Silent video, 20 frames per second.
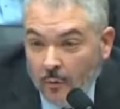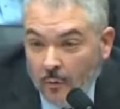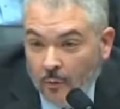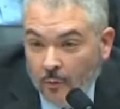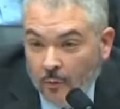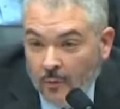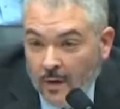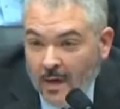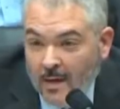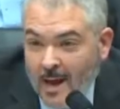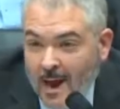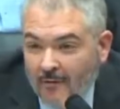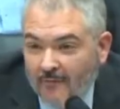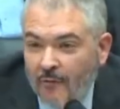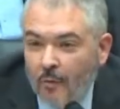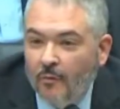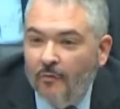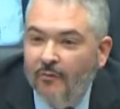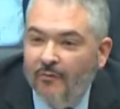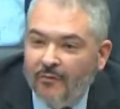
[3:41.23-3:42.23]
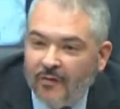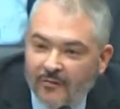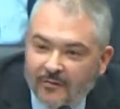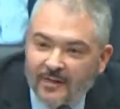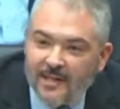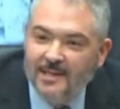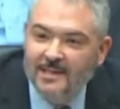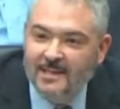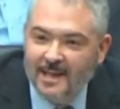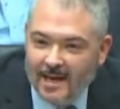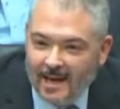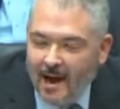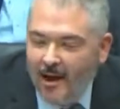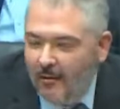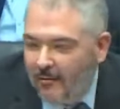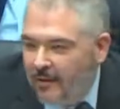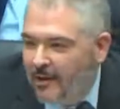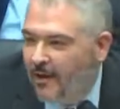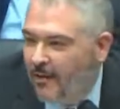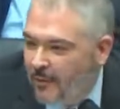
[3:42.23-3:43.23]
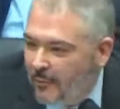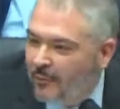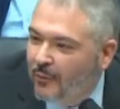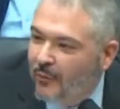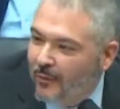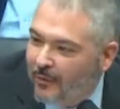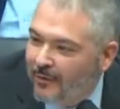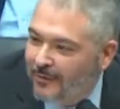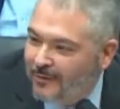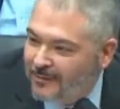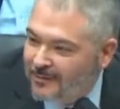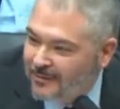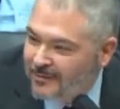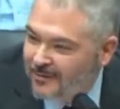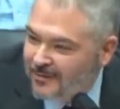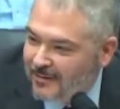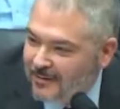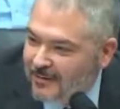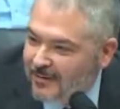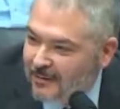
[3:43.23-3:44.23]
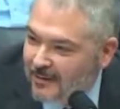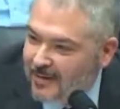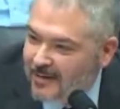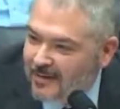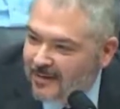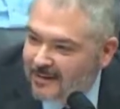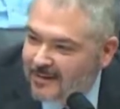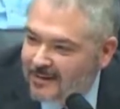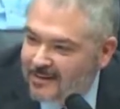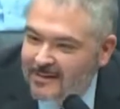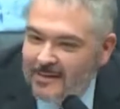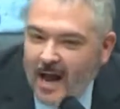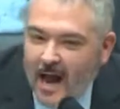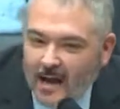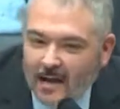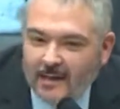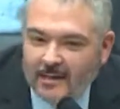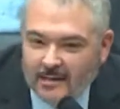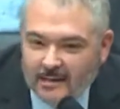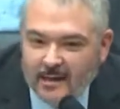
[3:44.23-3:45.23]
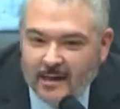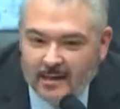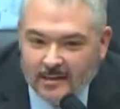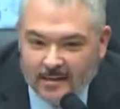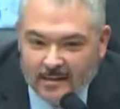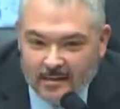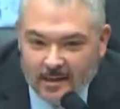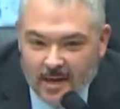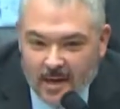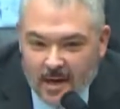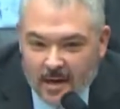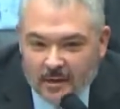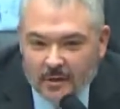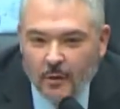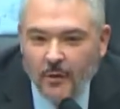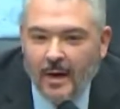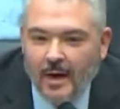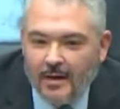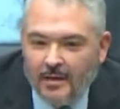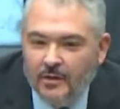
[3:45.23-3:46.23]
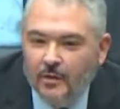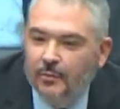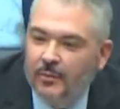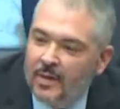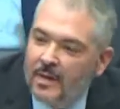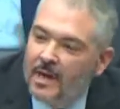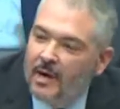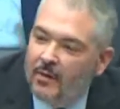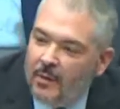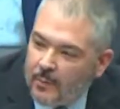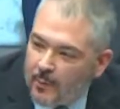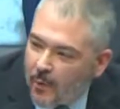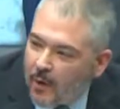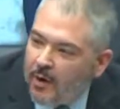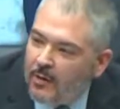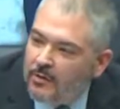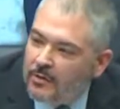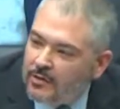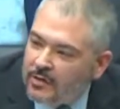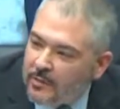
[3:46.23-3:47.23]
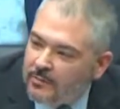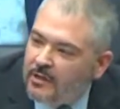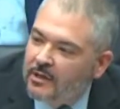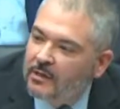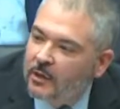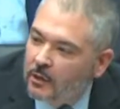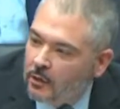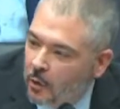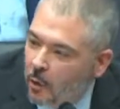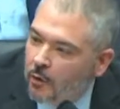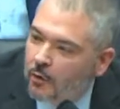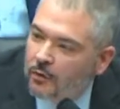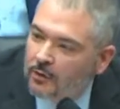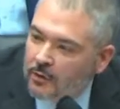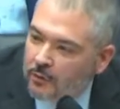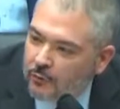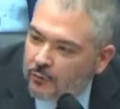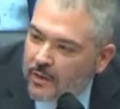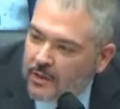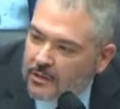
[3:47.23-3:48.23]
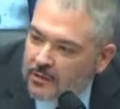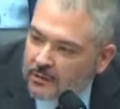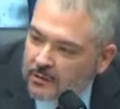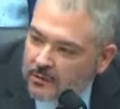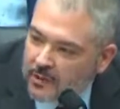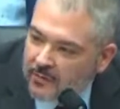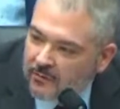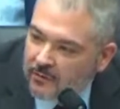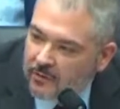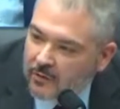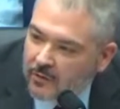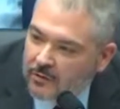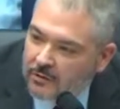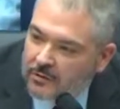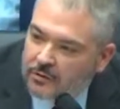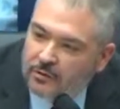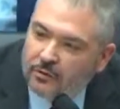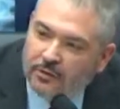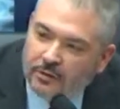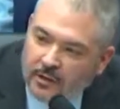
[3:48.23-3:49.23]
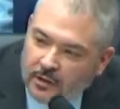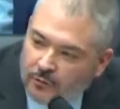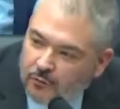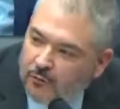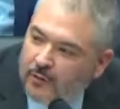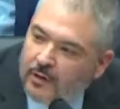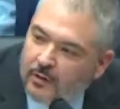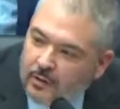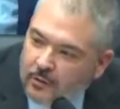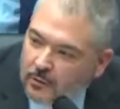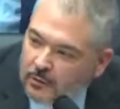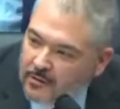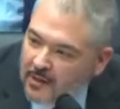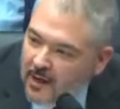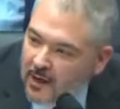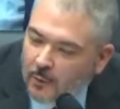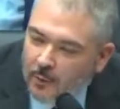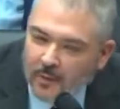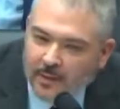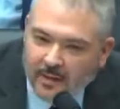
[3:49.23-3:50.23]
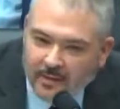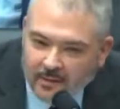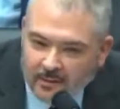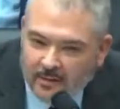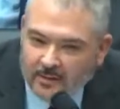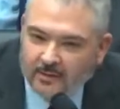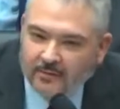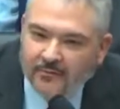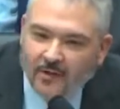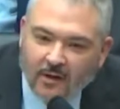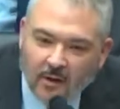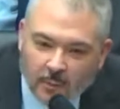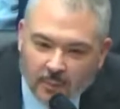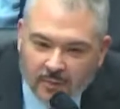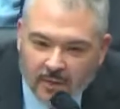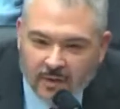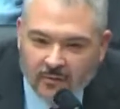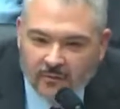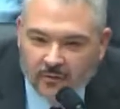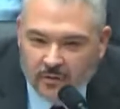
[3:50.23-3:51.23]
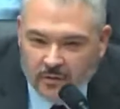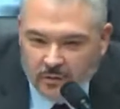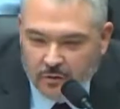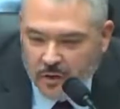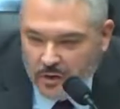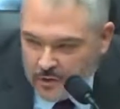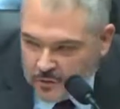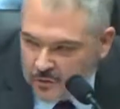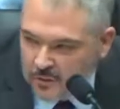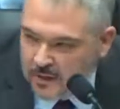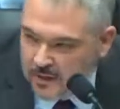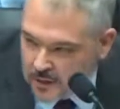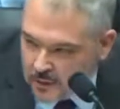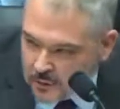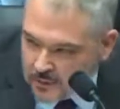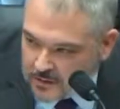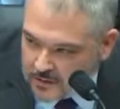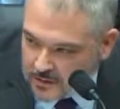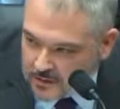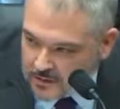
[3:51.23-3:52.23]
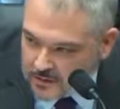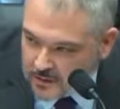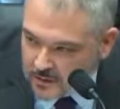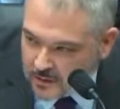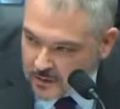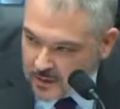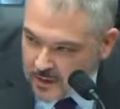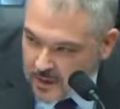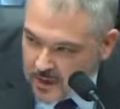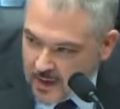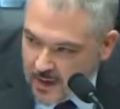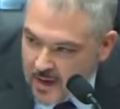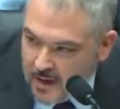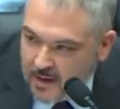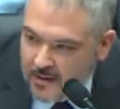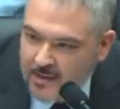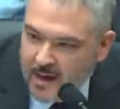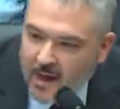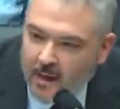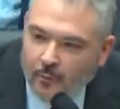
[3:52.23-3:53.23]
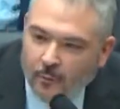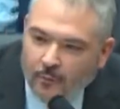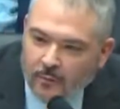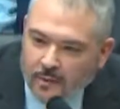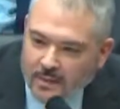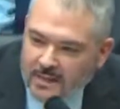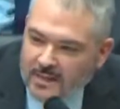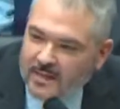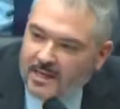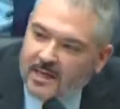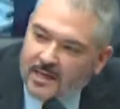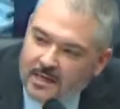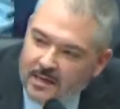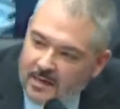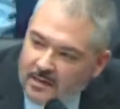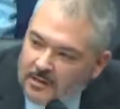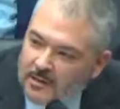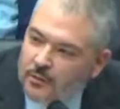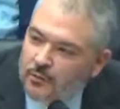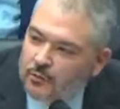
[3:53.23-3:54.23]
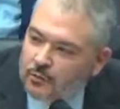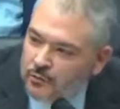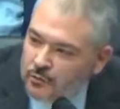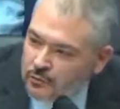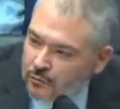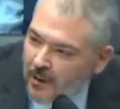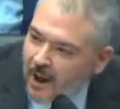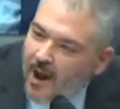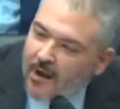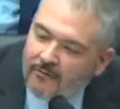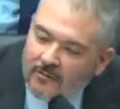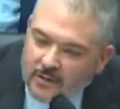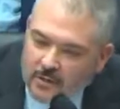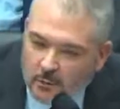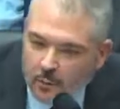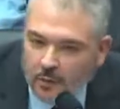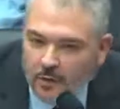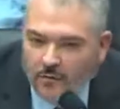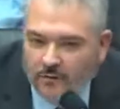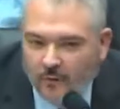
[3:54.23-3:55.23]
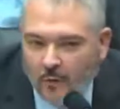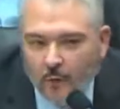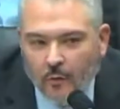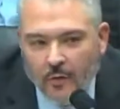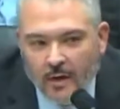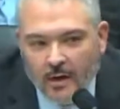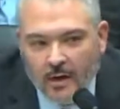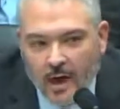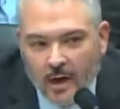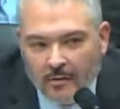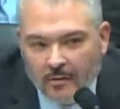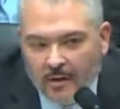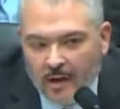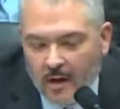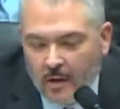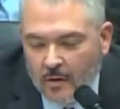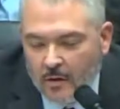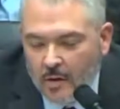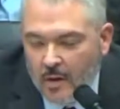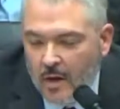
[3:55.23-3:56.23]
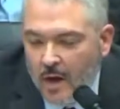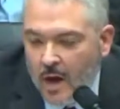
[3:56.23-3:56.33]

we have no 50-state healthcare employers, right? That does not exist. So intermediary partnerships at the local and regional level are certainly critical to helping develop the infrastructure and ecosystem that is needed to drive this work forward in healthcare.